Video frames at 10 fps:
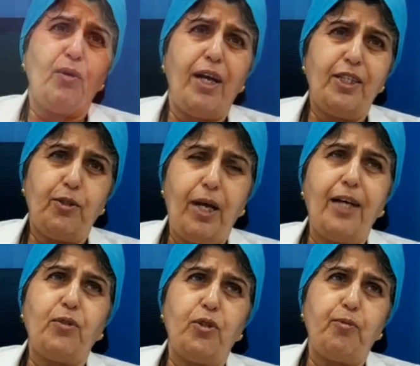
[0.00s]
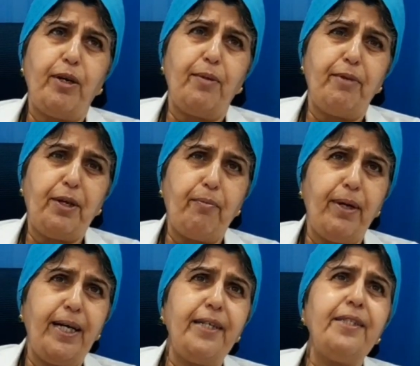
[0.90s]
astrospermic
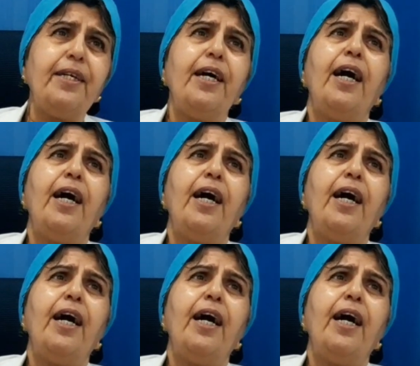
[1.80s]
man,